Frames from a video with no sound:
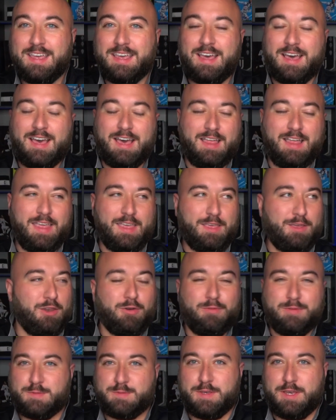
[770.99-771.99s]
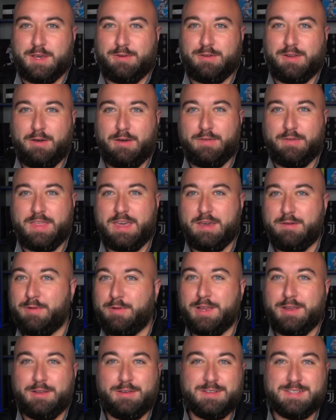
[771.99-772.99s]
What's been going on with him?
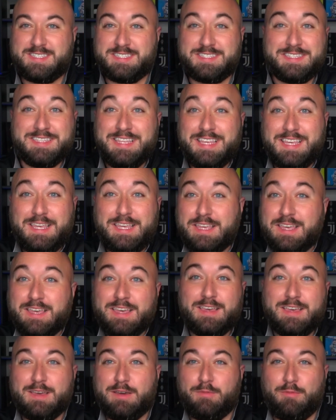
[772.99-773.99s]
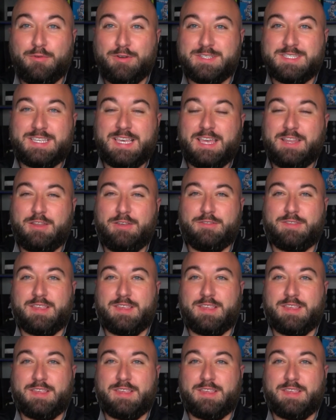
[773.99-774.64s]
Where is the Moise Kean news?